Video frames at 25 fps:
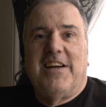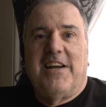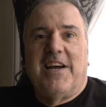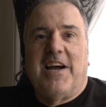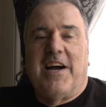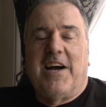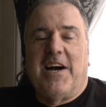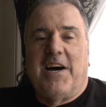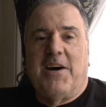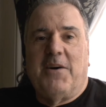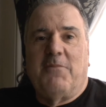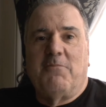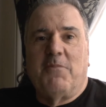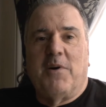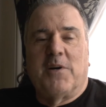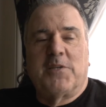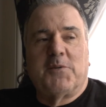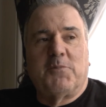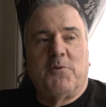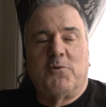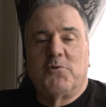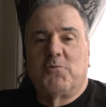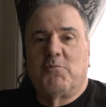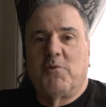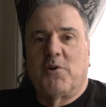I
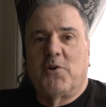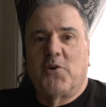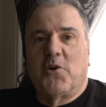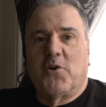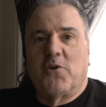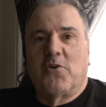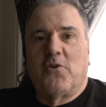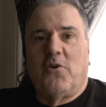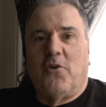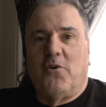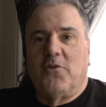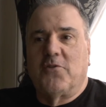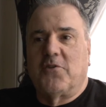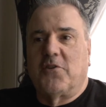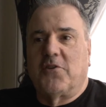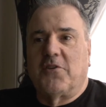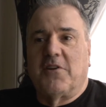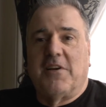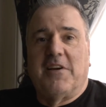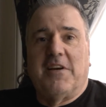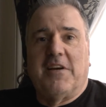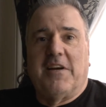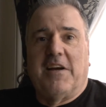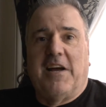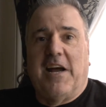suppose we could have called it
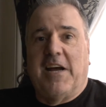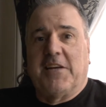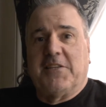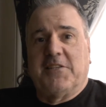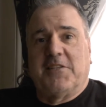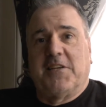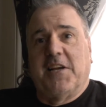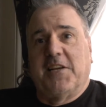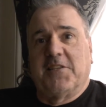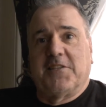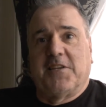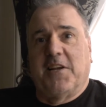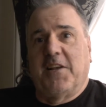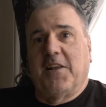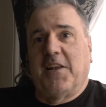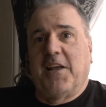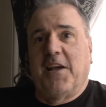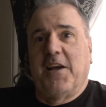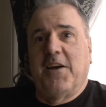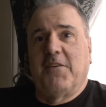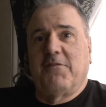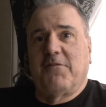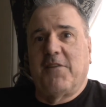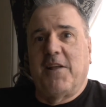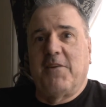
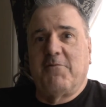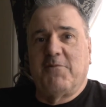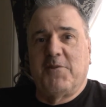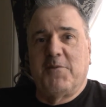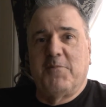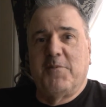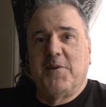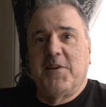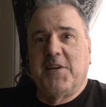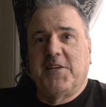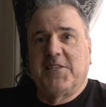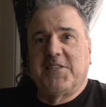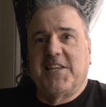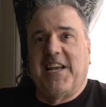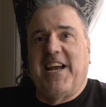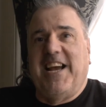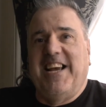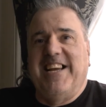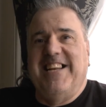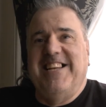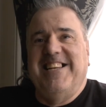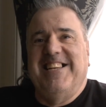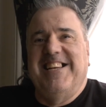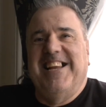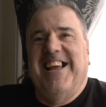XSLF, that would have been
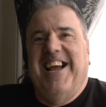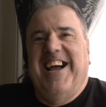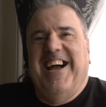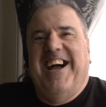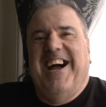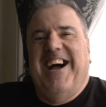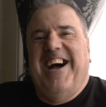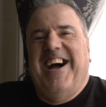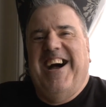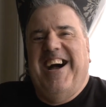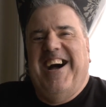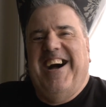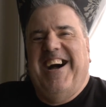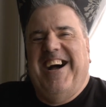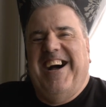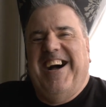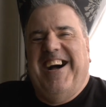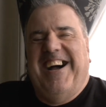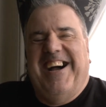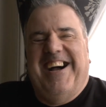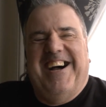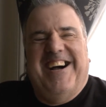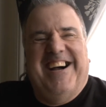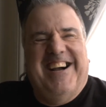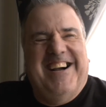exciting.
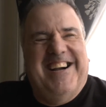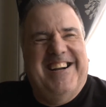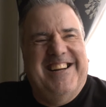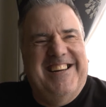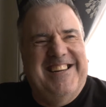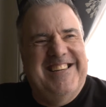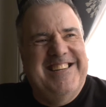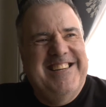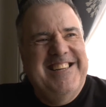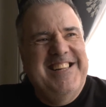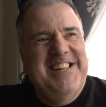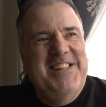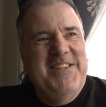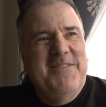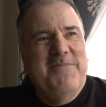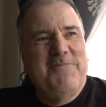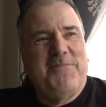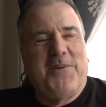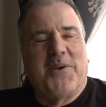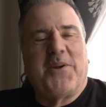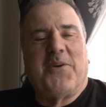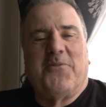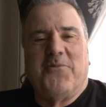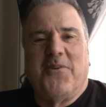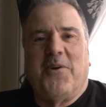
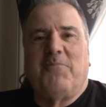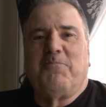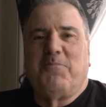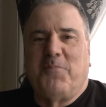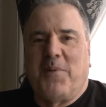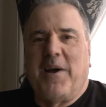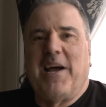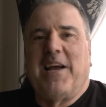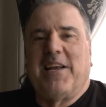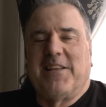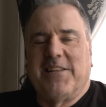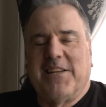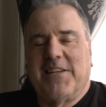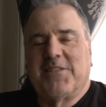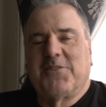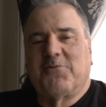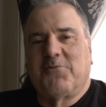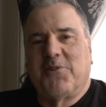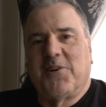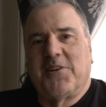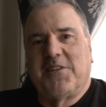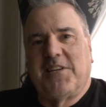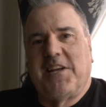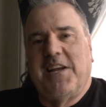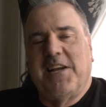But Arrup Bang, that's
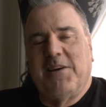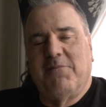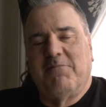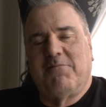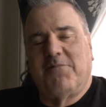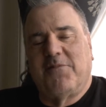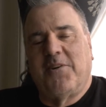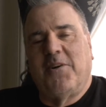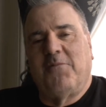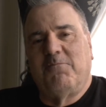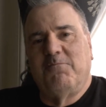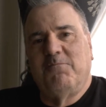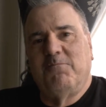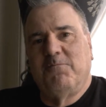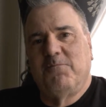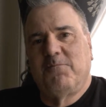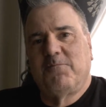where it came from.